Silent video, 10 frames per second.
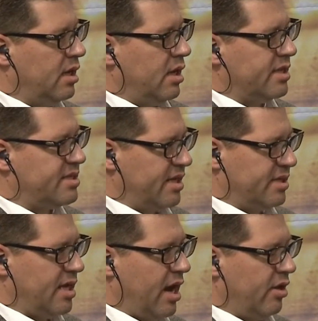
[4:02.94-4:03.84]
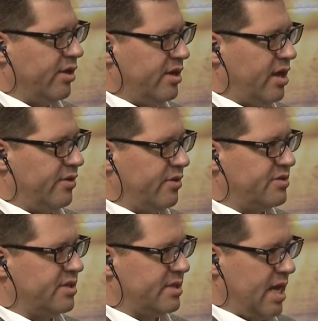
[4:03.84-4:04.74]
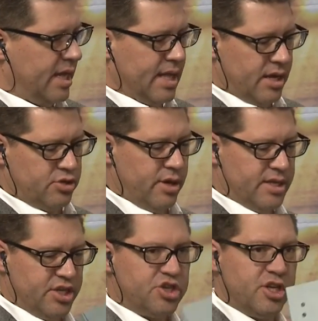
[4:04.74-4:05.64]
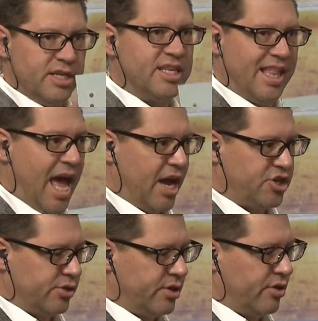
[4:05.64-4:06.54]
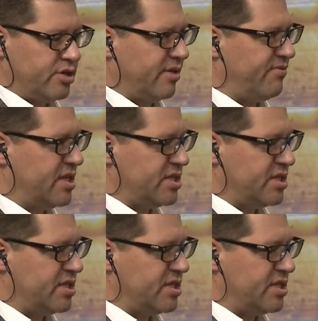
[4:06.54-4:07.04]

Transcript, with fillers: It's entirely another to take that exactly. transition it to the actual, it's here's very, the